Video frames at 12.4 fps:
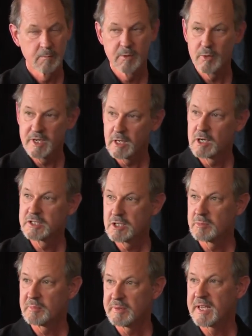But we know as
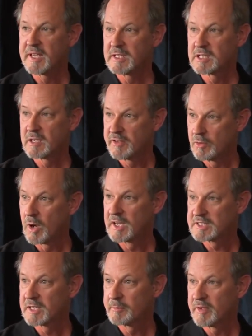human beings that if you
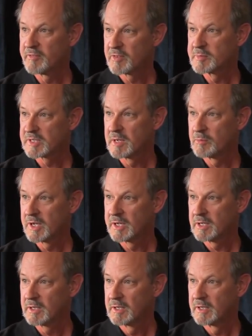want something from
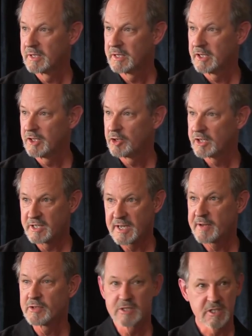someone, you can
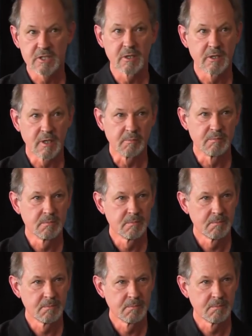never discern them.